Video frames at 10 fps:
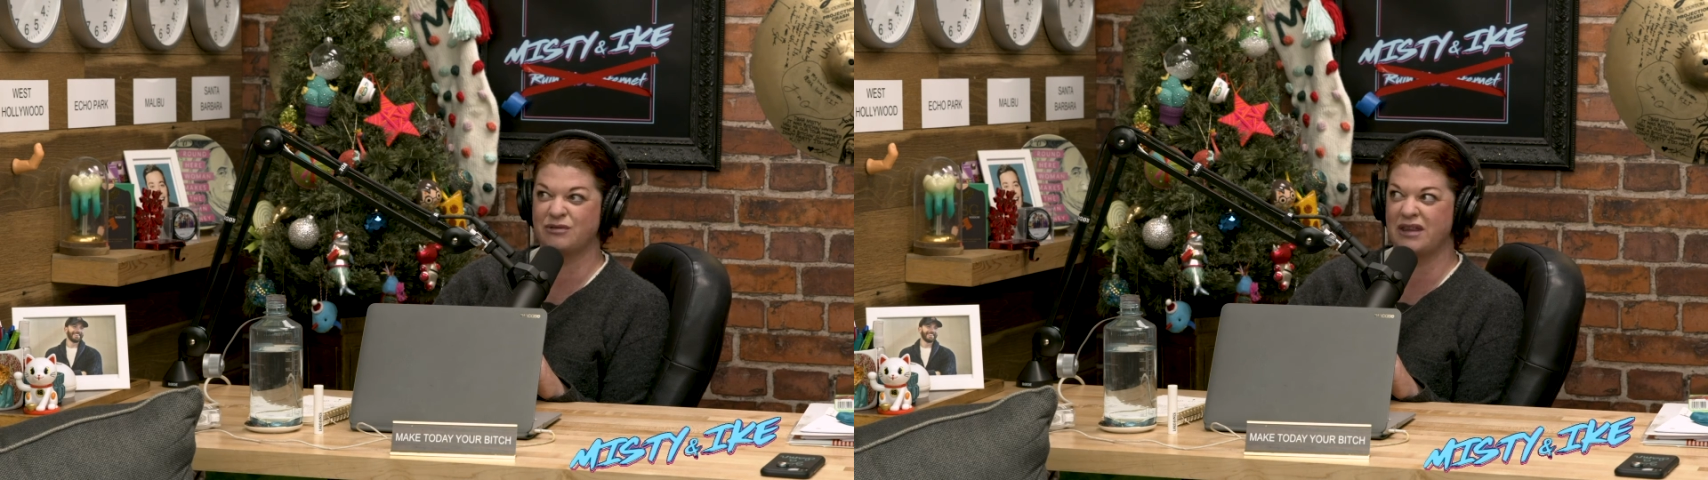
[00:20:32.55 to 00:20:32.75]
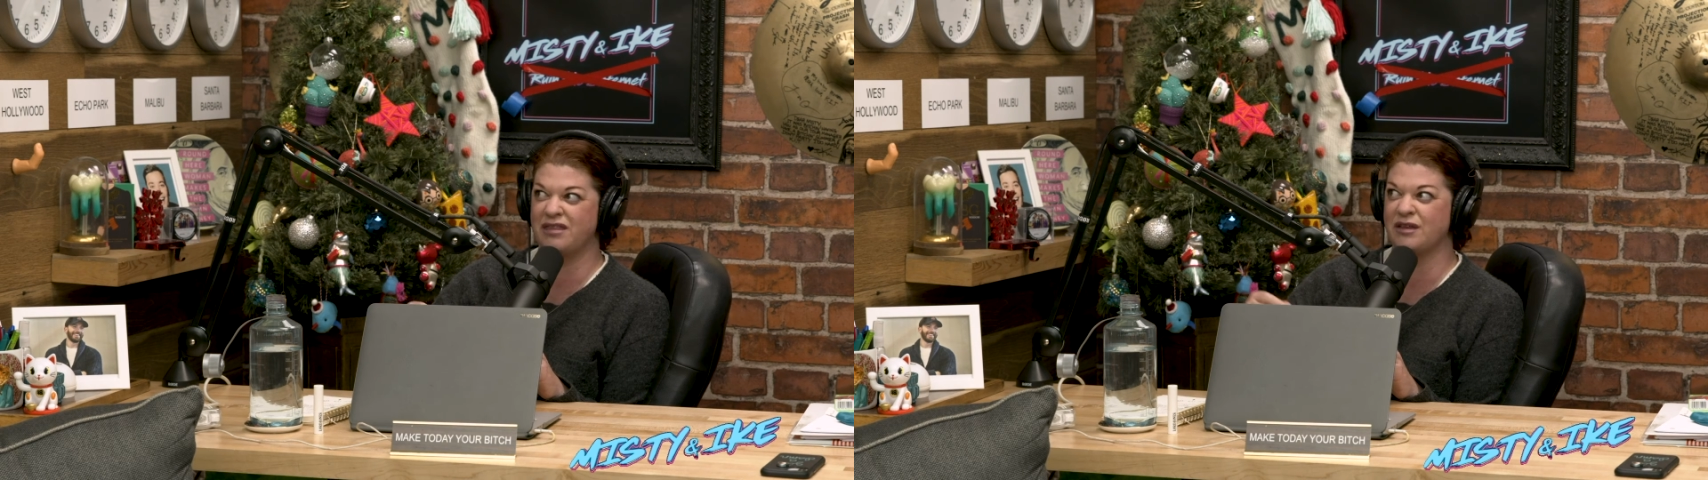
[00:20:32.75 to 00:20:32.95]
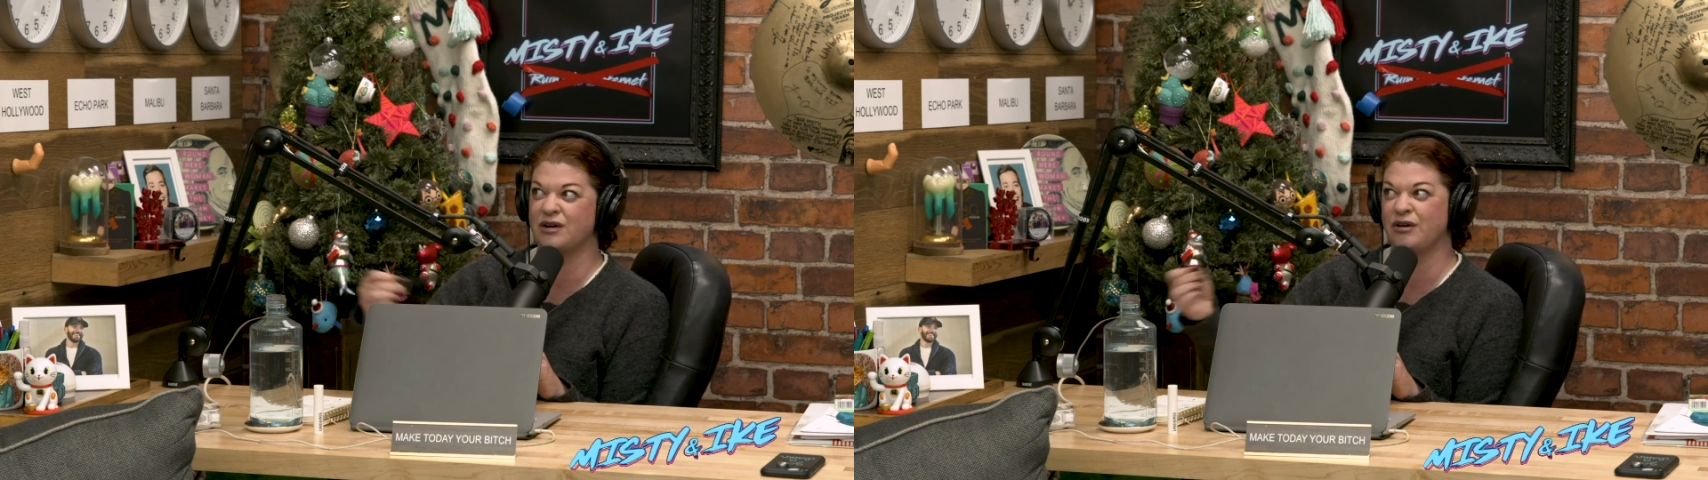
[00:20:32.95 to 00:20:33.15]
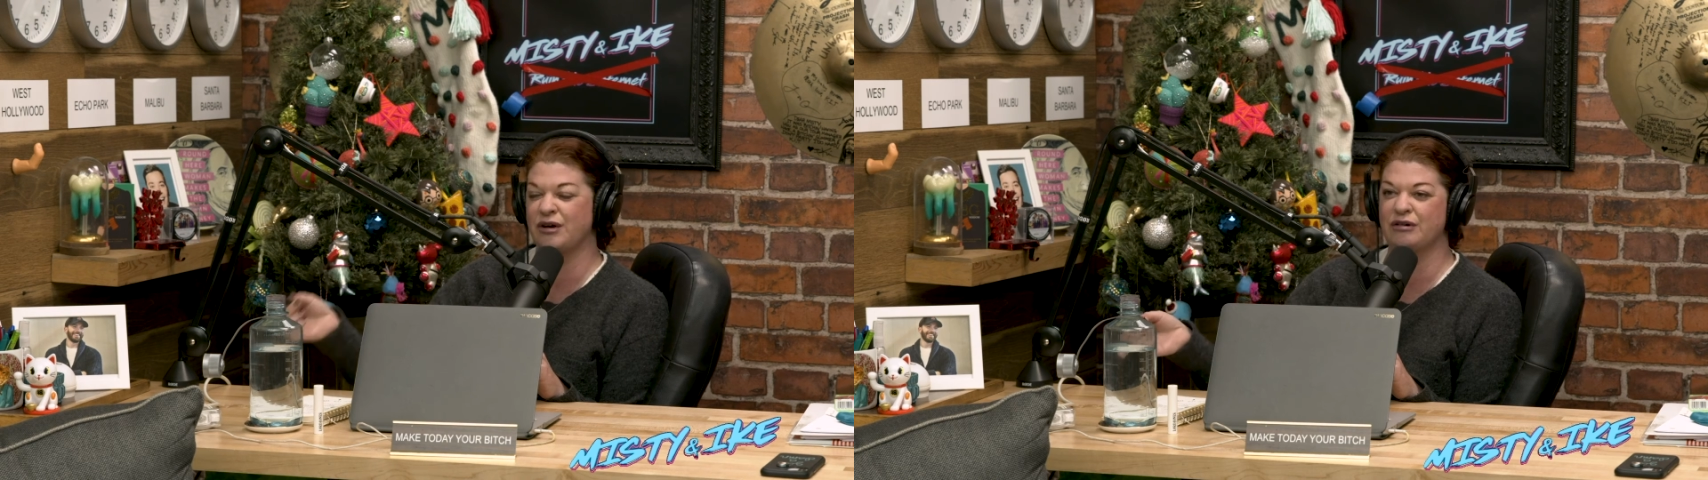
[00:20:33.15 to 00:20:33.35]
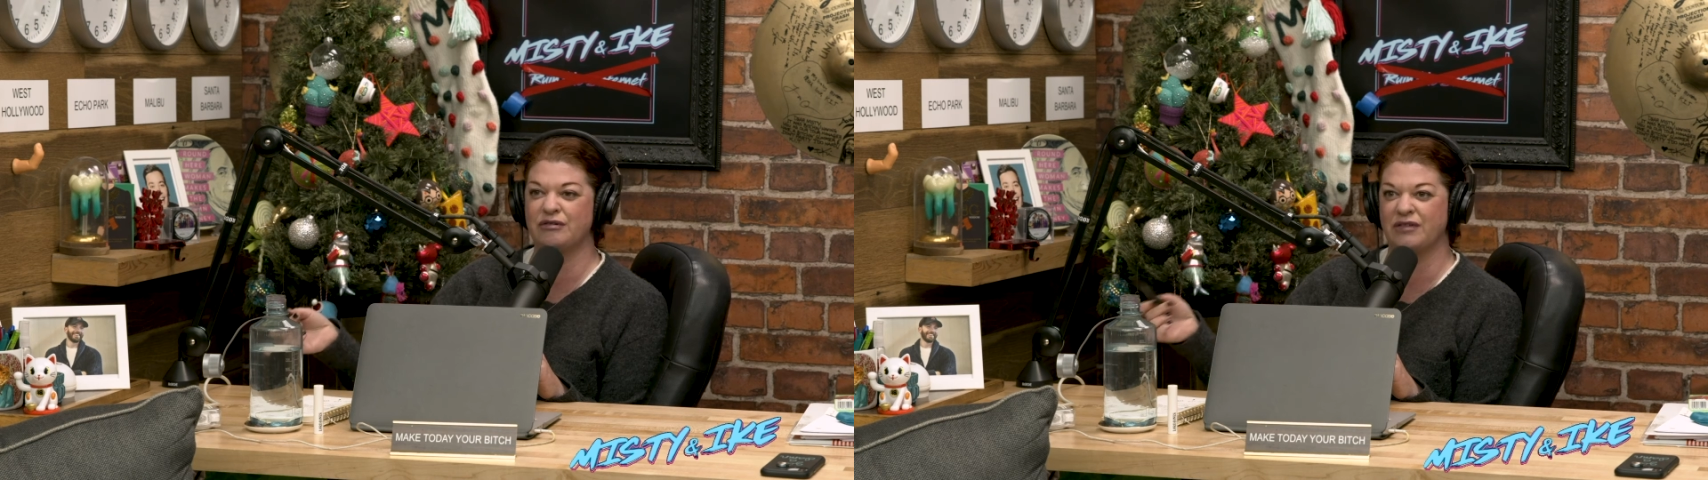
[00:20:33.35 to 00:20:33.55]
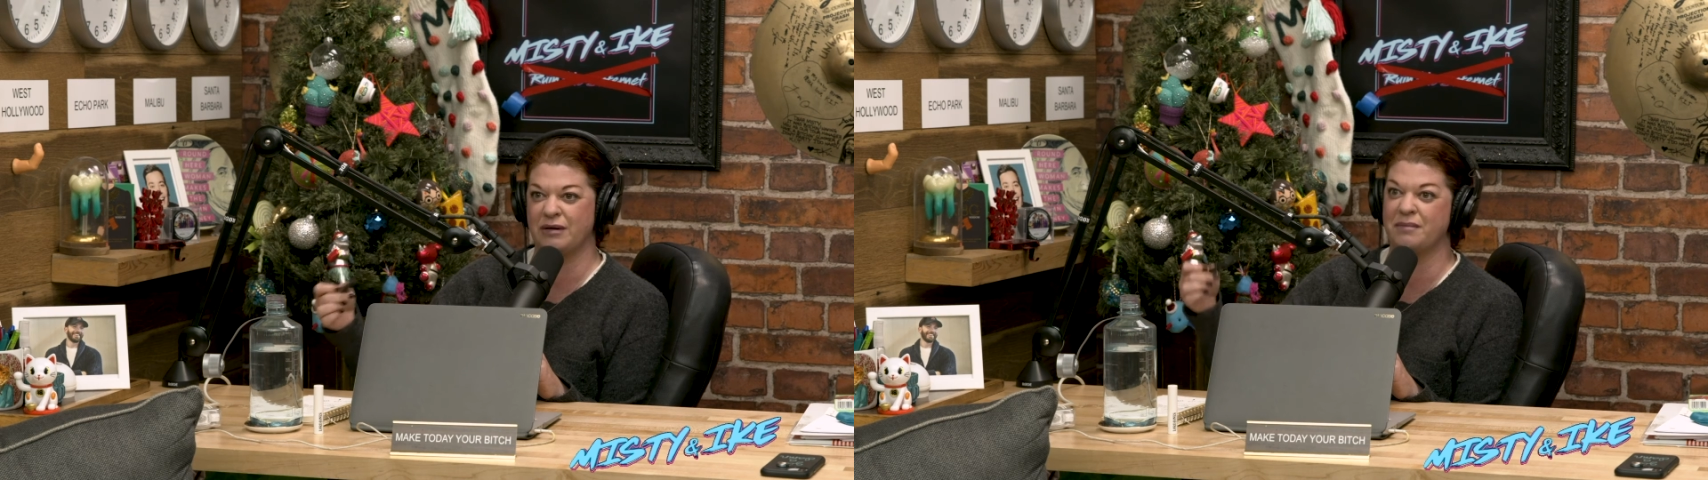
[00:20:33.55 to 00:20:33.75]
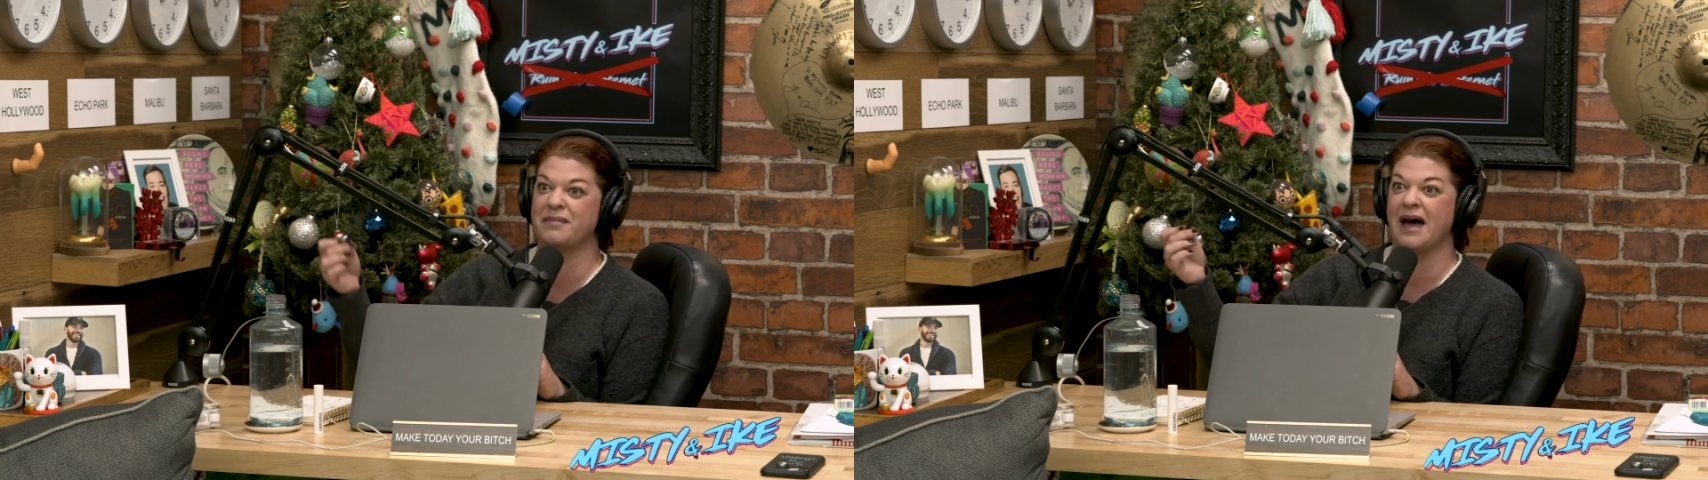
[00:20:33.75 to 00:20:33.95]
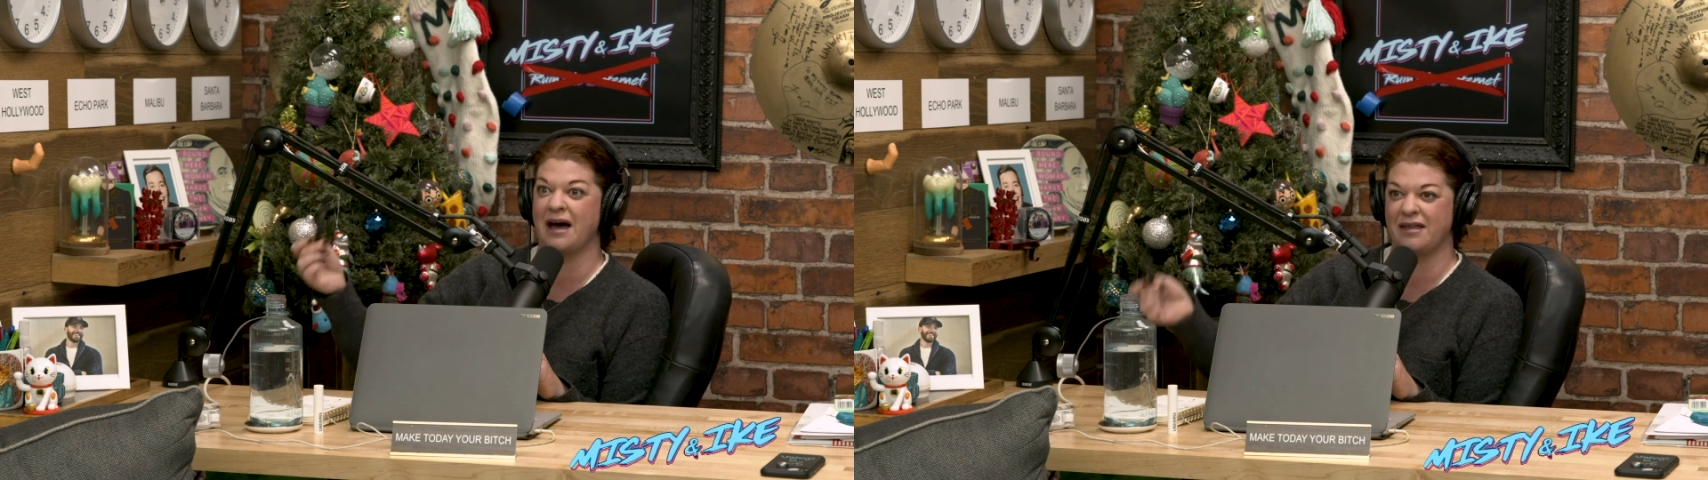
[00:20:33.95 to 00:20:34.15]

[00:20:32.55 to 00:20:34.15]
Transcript: with the crew from